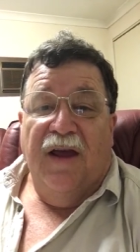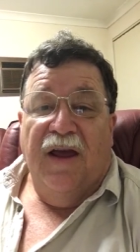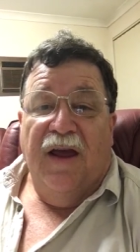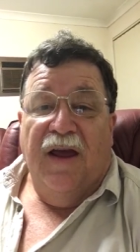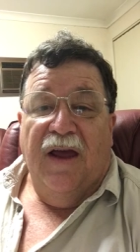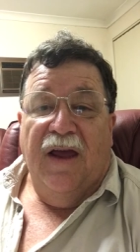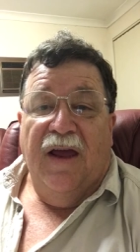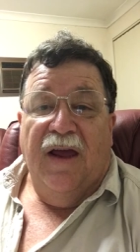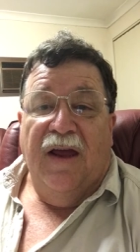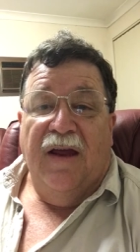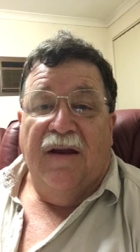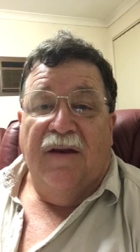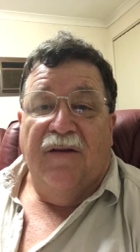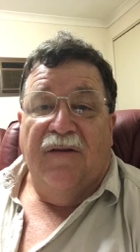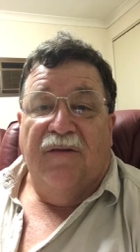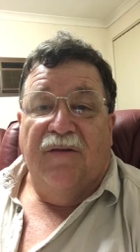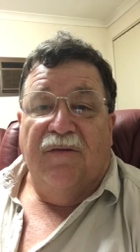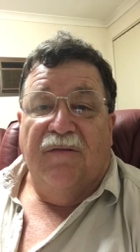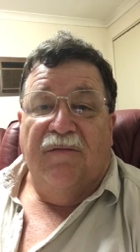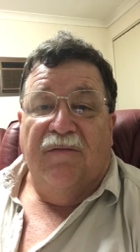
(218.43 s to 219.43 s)

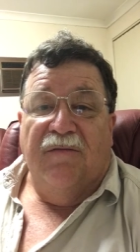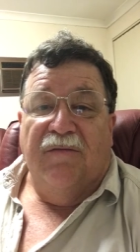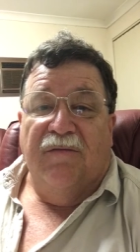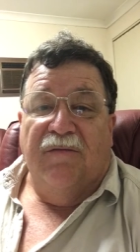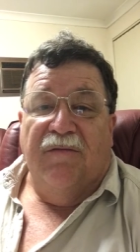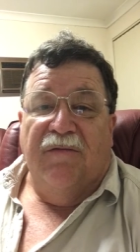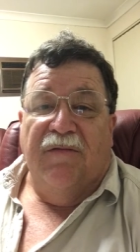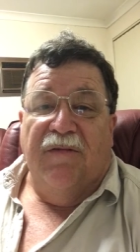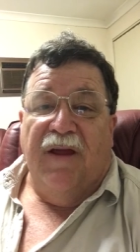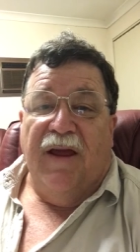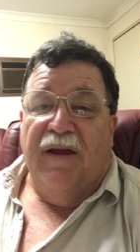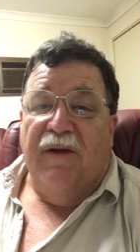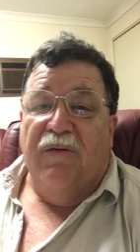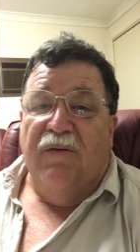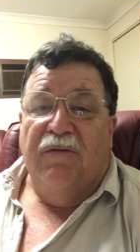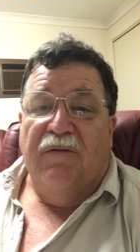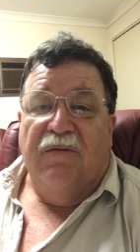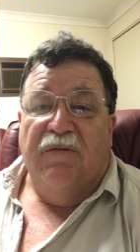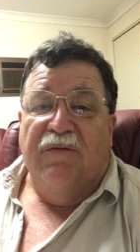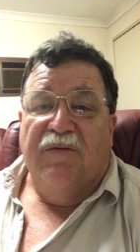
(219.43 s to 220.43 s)
and they
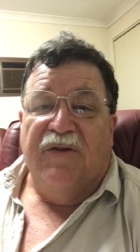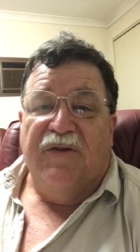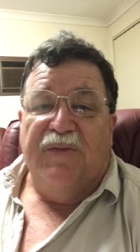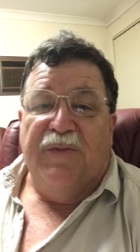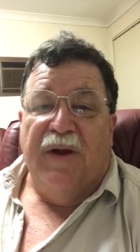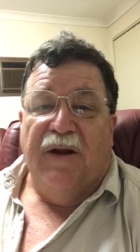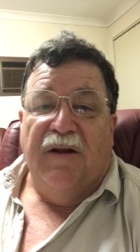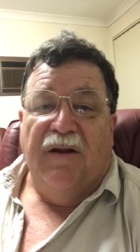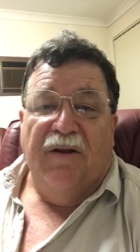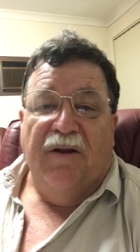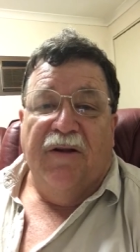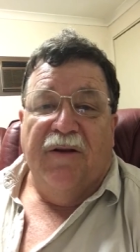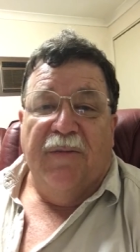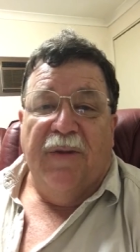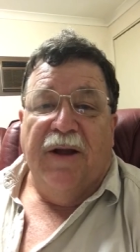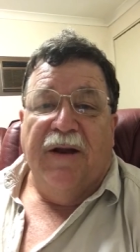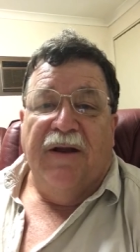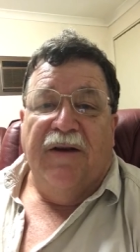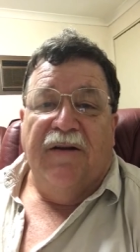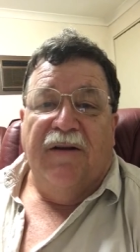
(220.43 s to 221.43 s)
all spend a lot of
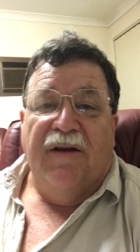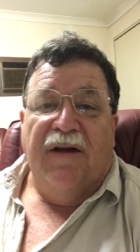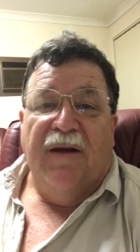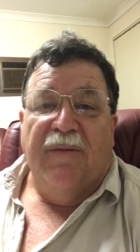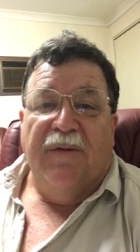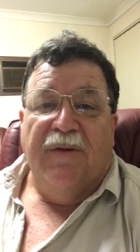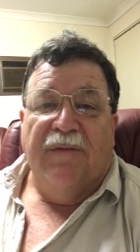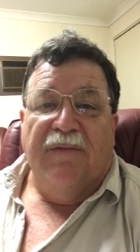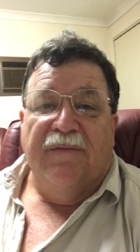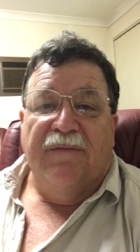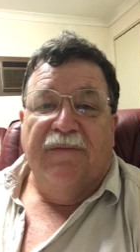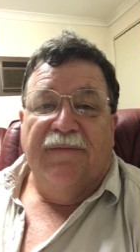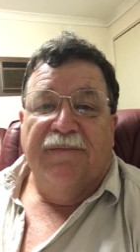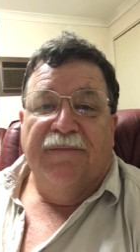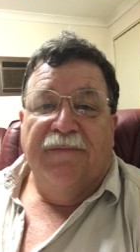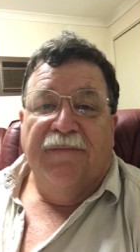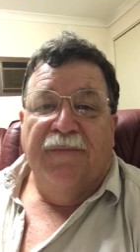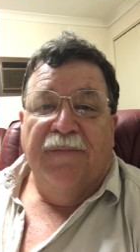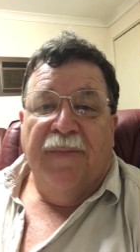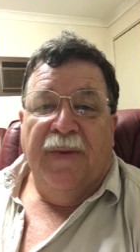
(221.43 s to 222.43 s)
money to come and
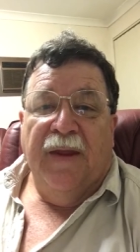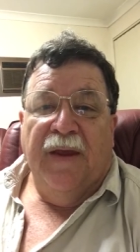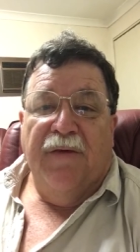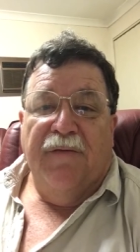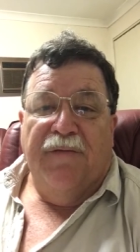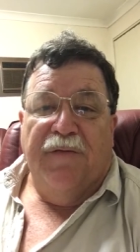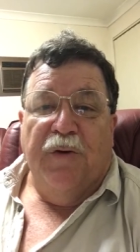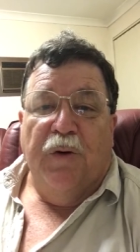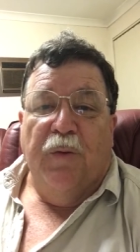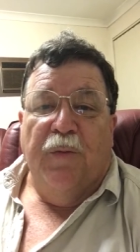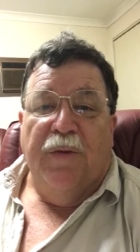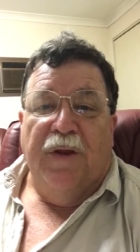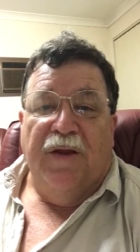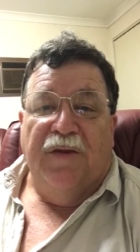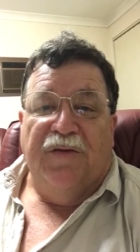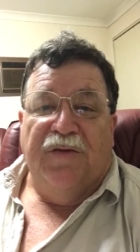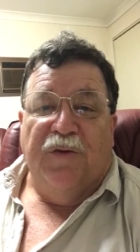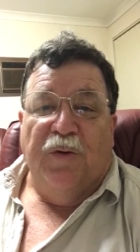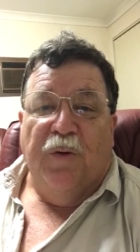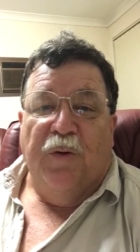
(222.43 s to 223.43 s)
film
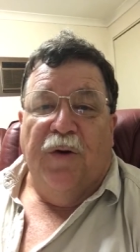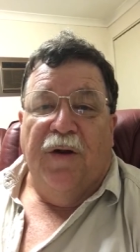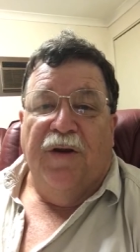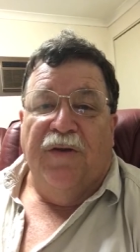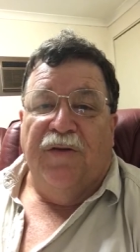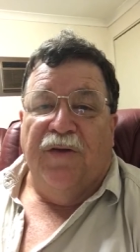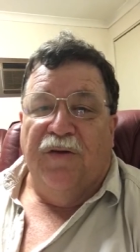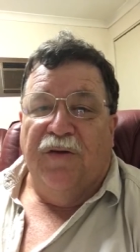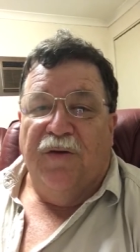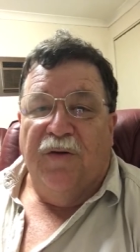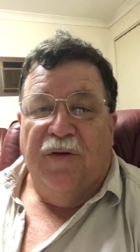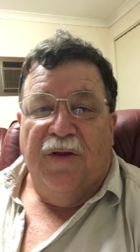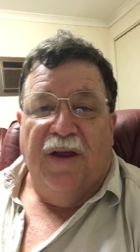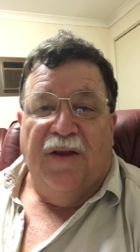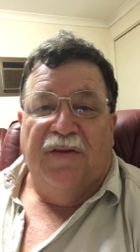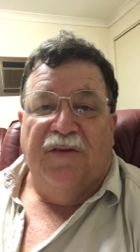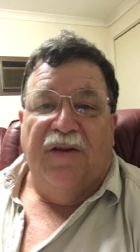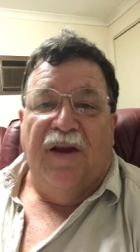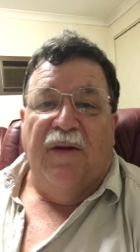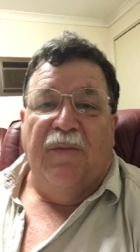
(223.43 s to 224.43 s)
their stories and do
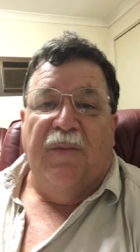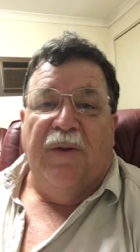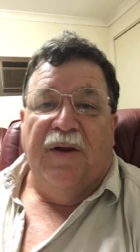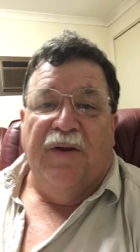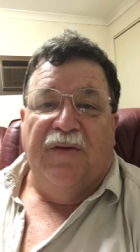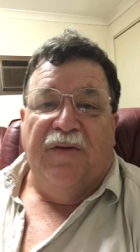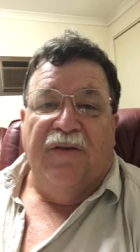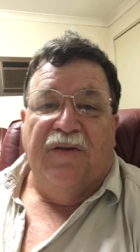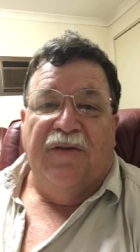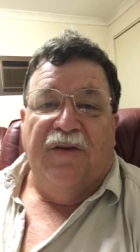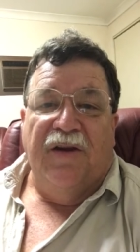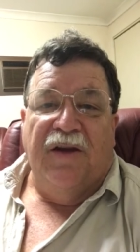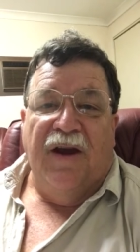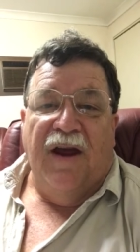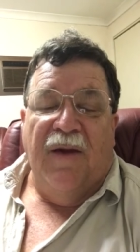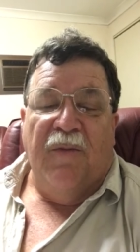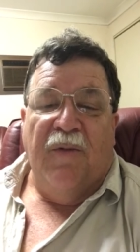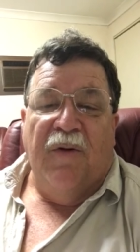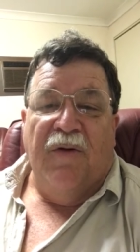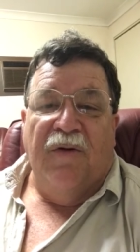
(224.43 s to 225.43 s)
their set pieces to
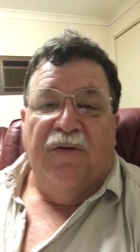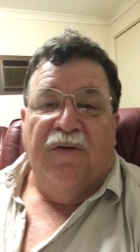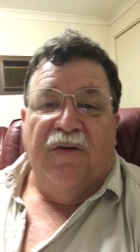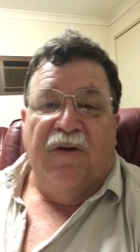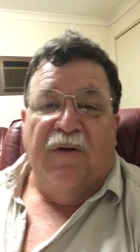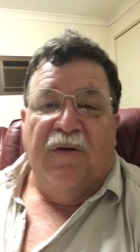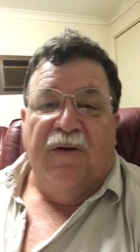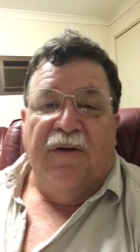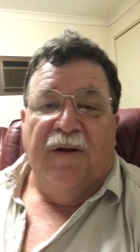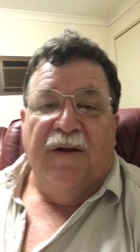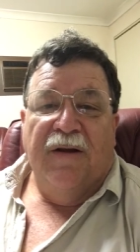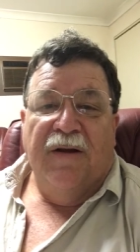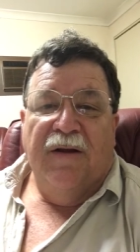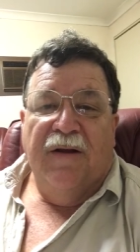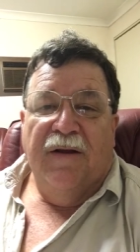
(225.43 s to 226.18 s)
camera and so on.